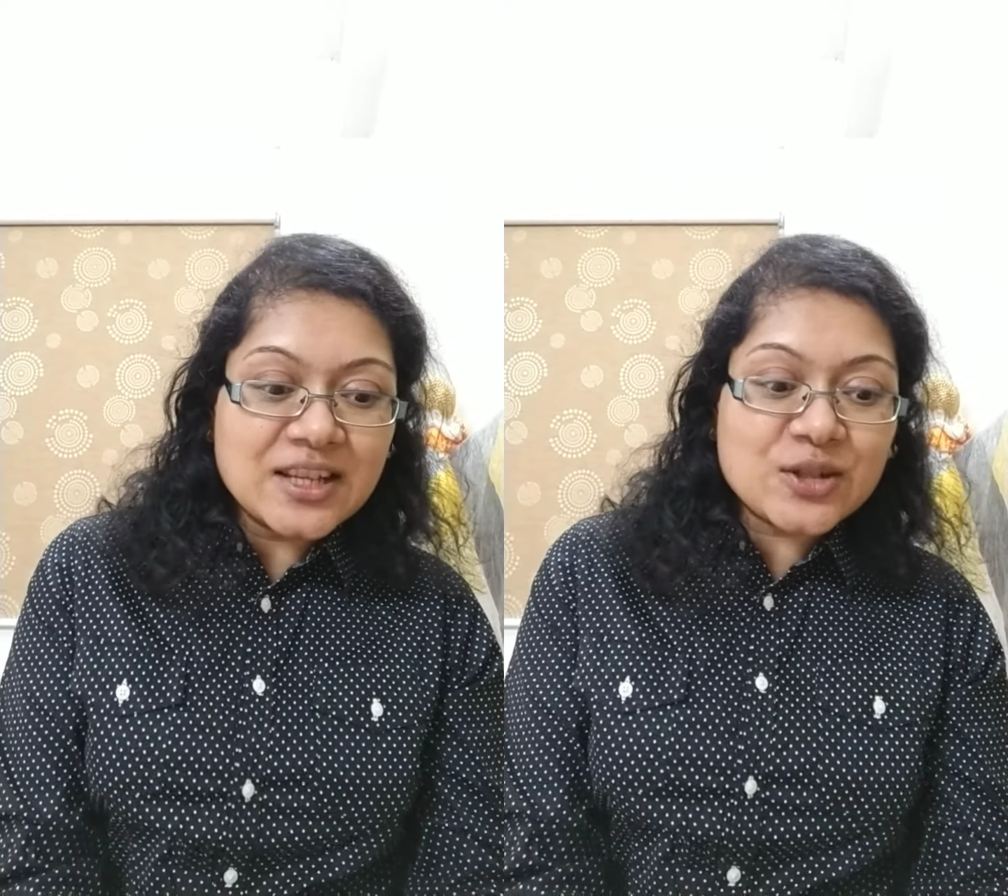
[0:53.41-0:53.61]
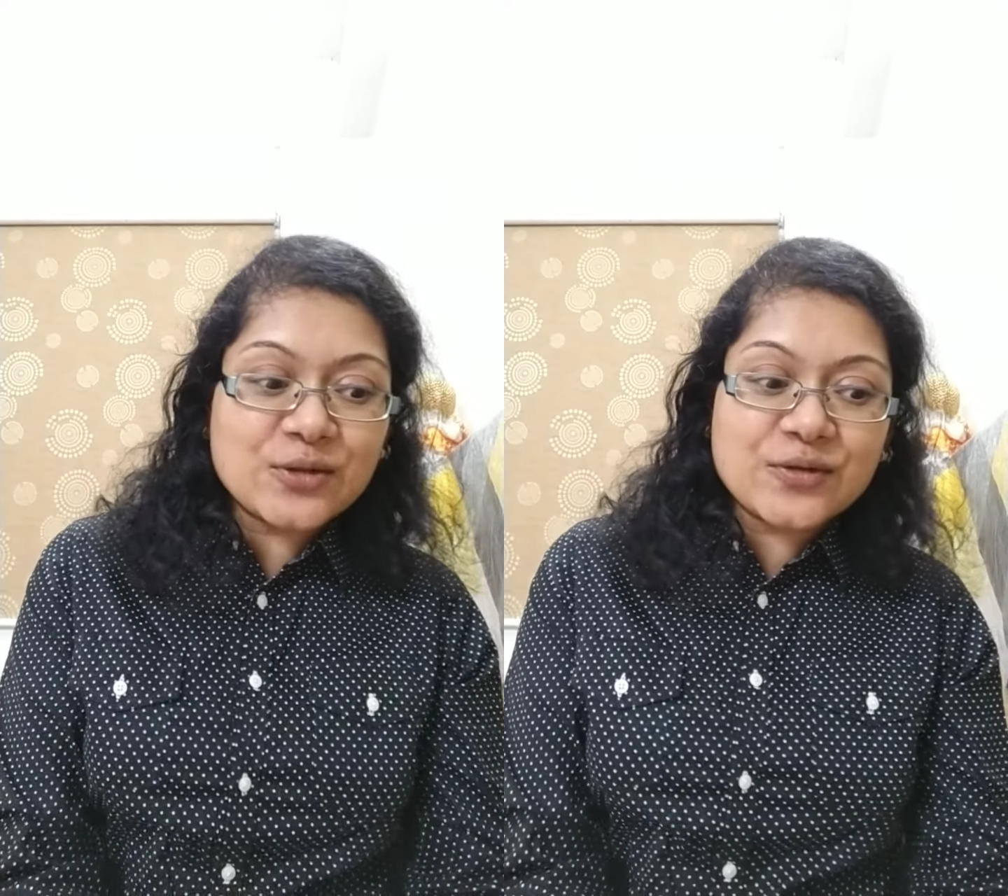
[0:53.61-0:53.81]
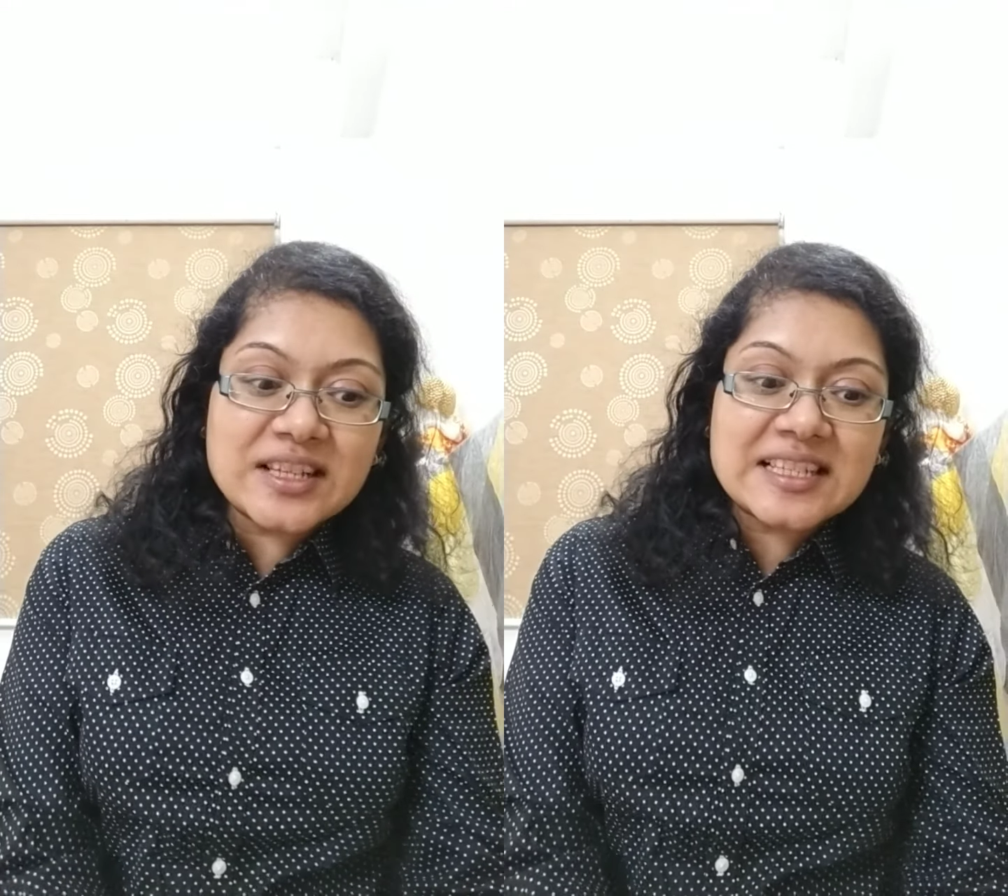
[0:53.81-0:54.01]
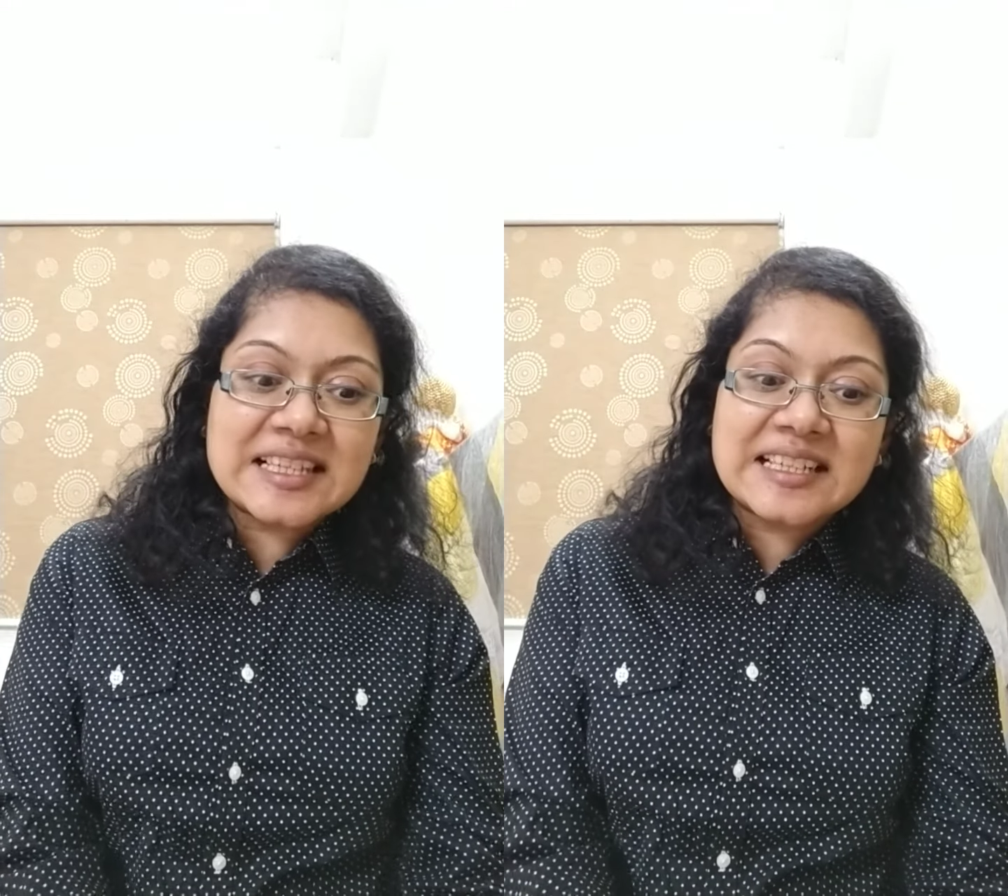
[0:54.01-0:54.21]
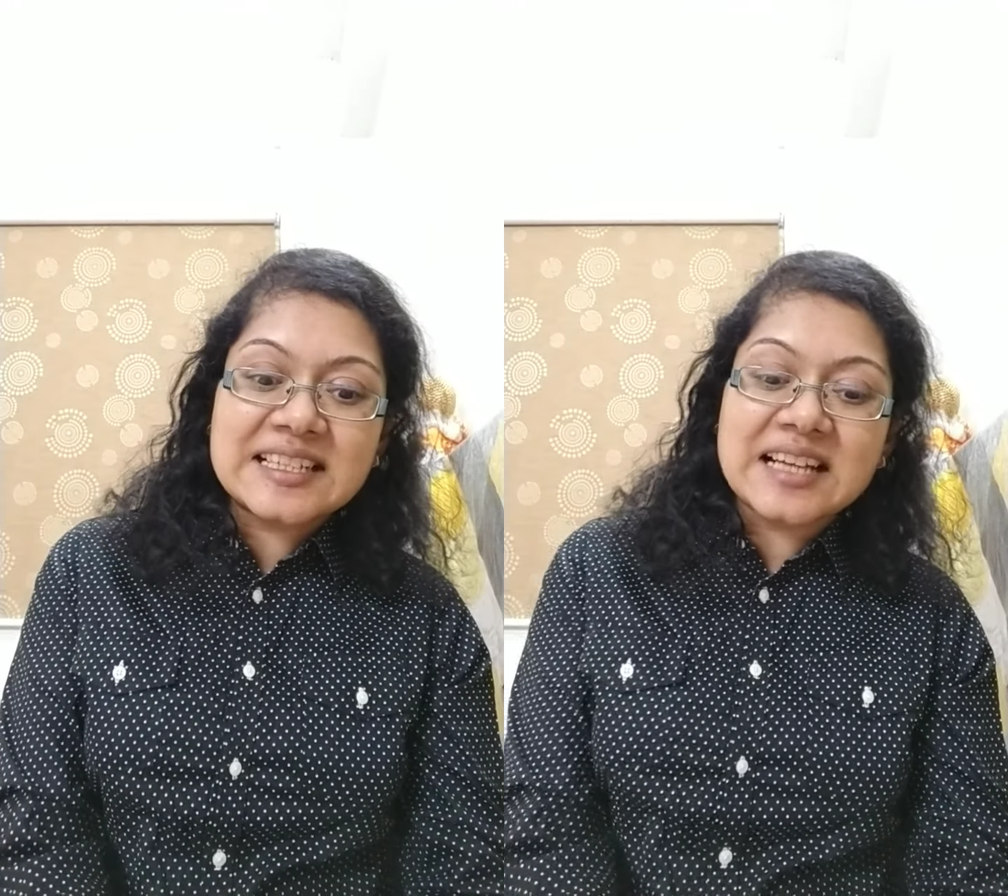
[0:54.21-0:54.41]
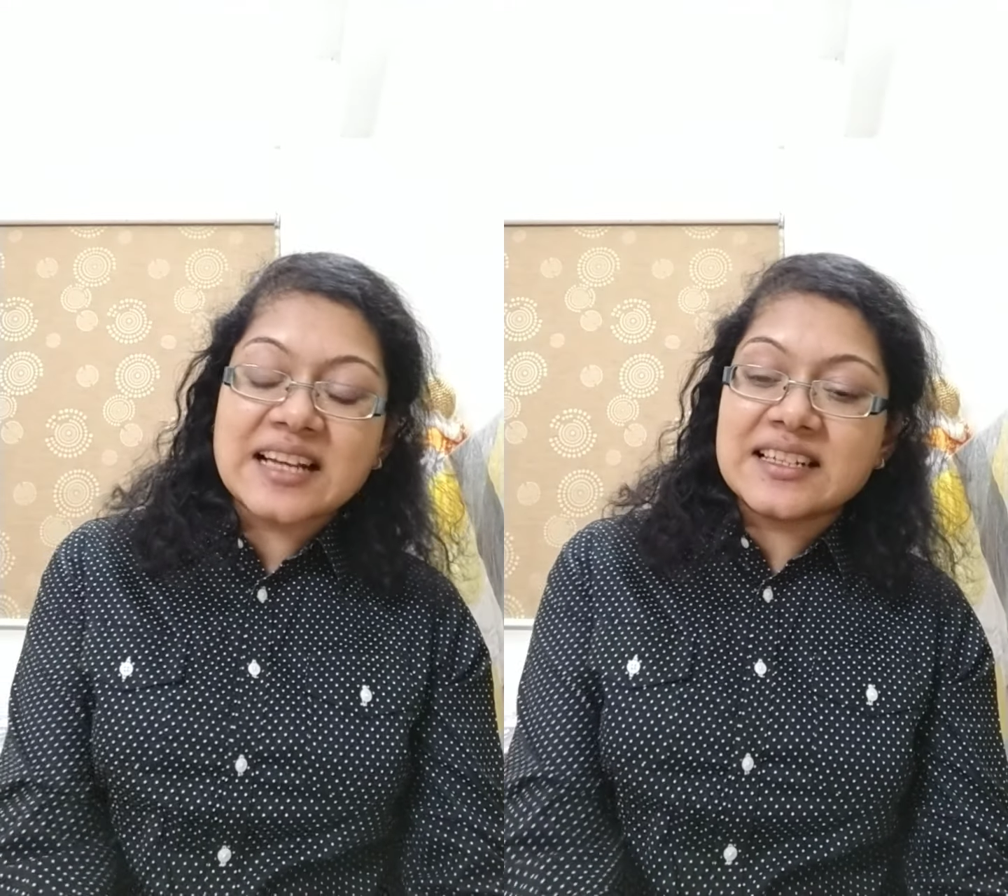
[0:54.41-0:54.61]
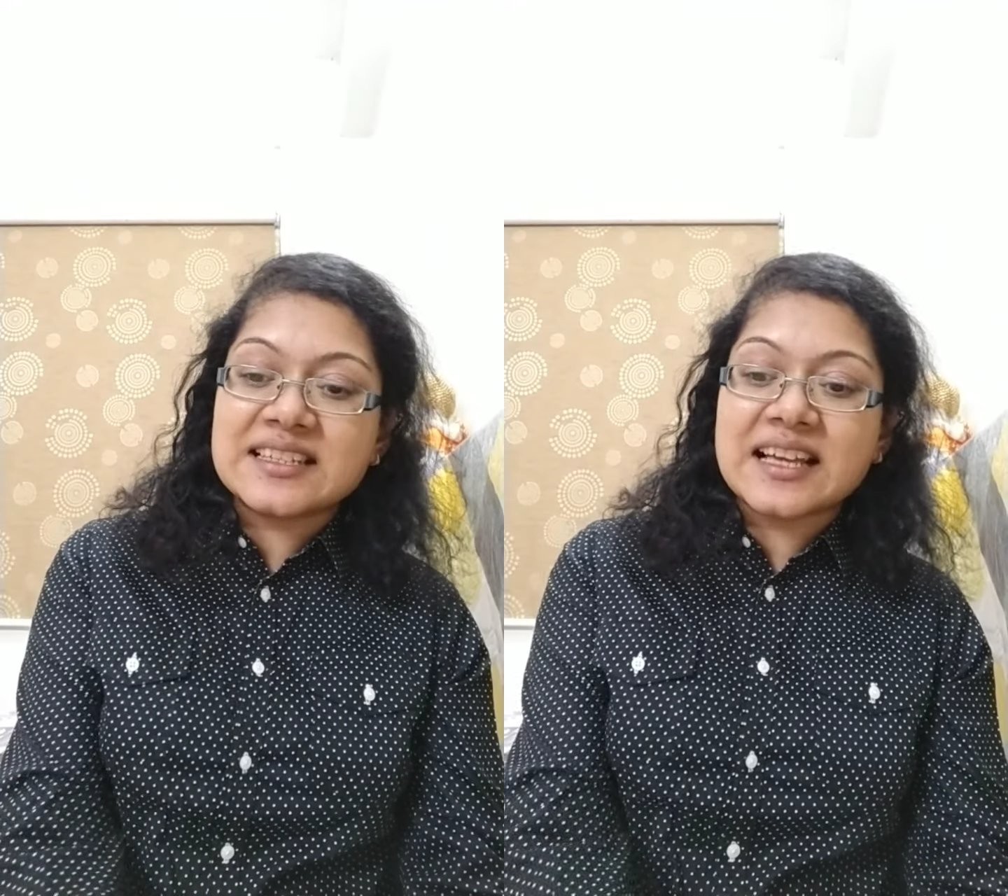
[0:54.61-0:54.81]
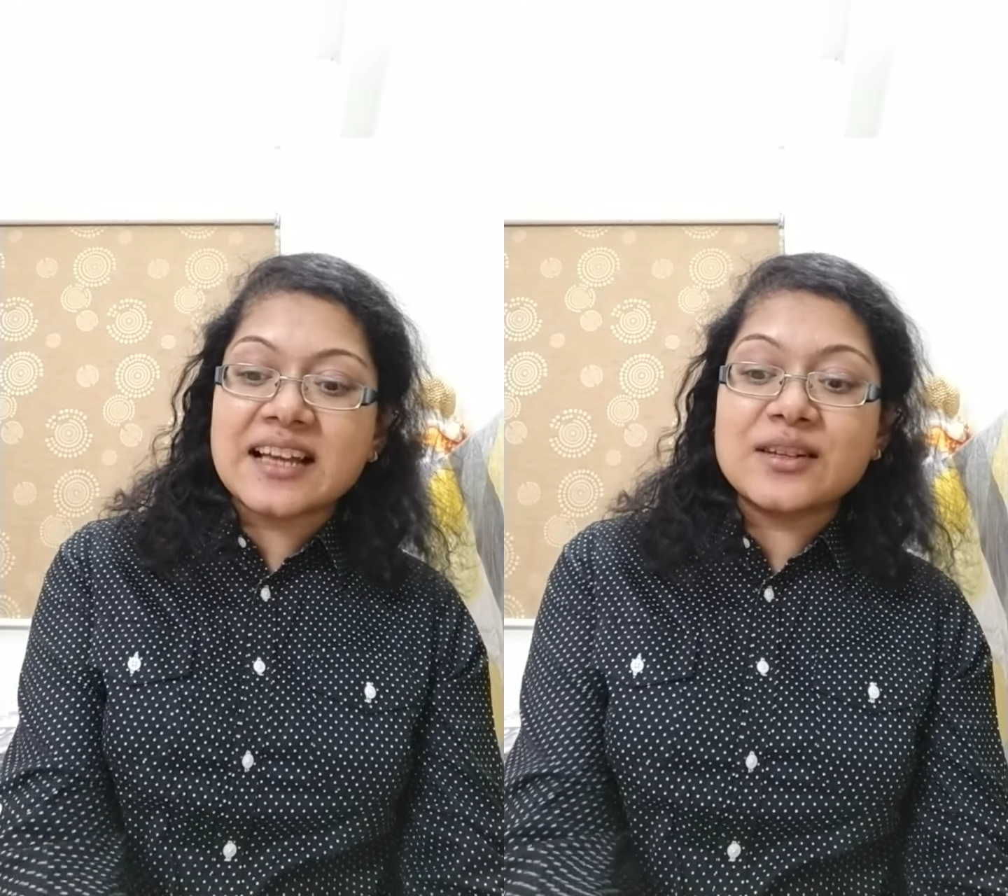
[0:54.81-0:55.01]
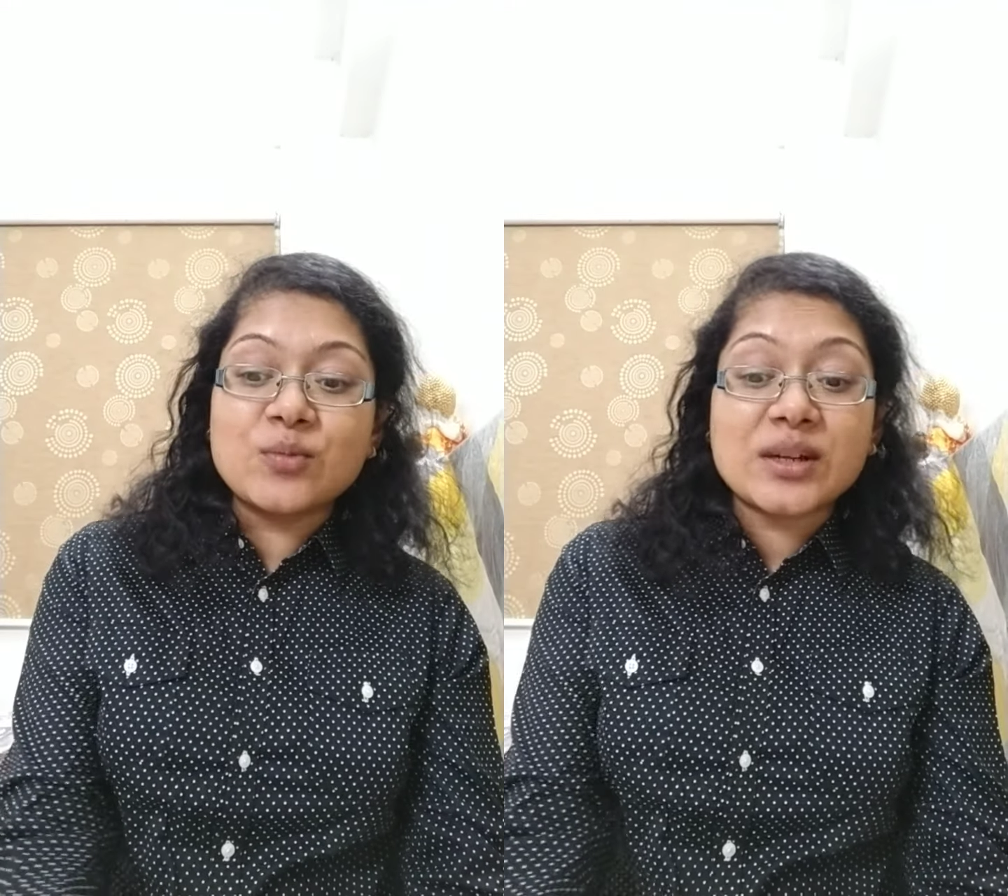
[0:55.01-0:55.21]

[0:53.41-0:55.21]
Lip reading: So first, let us understand